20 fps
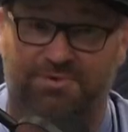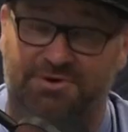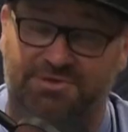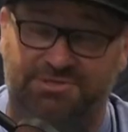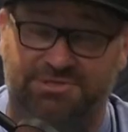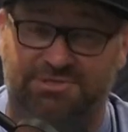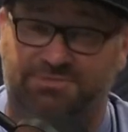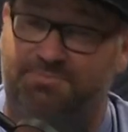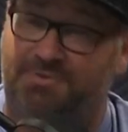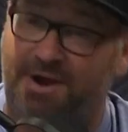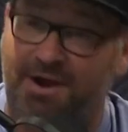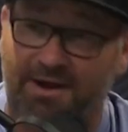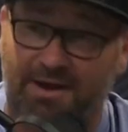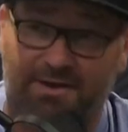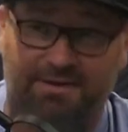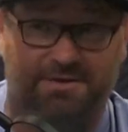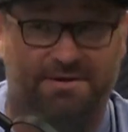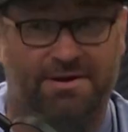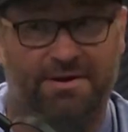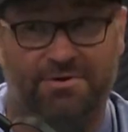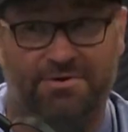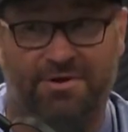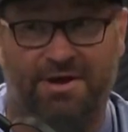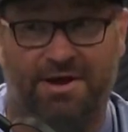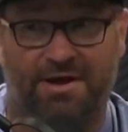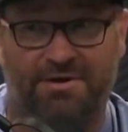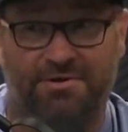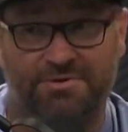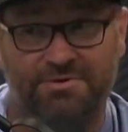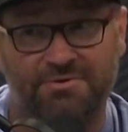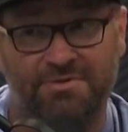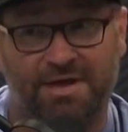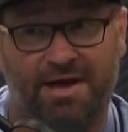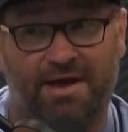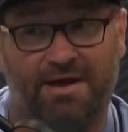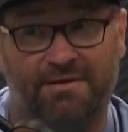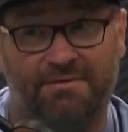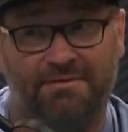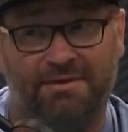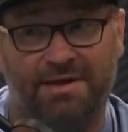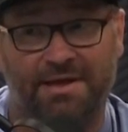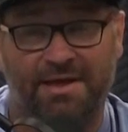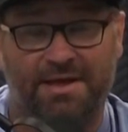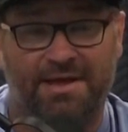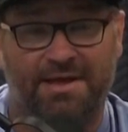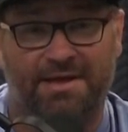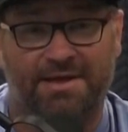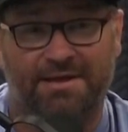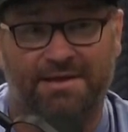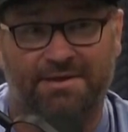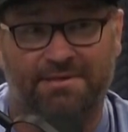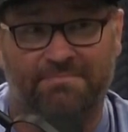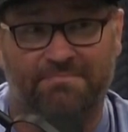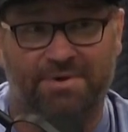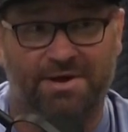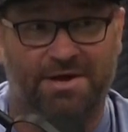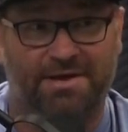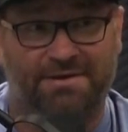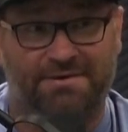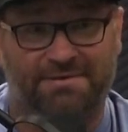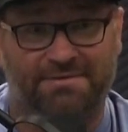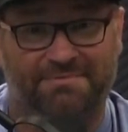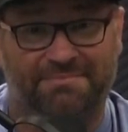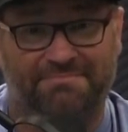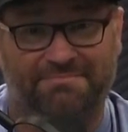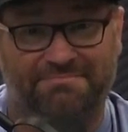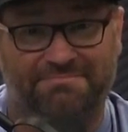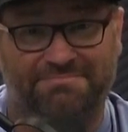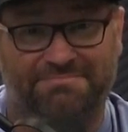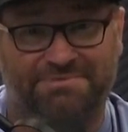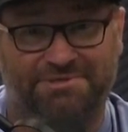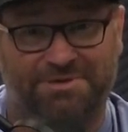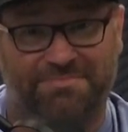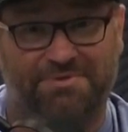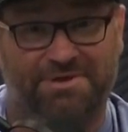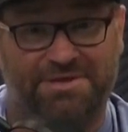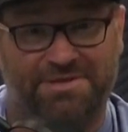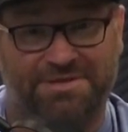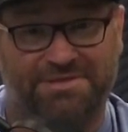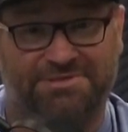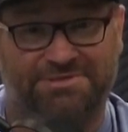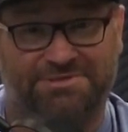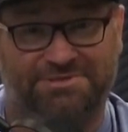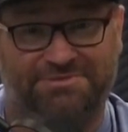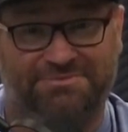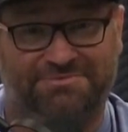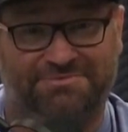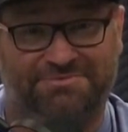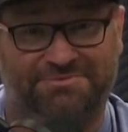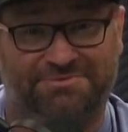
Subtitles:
person's probably not going to know how to do that. But somebody that's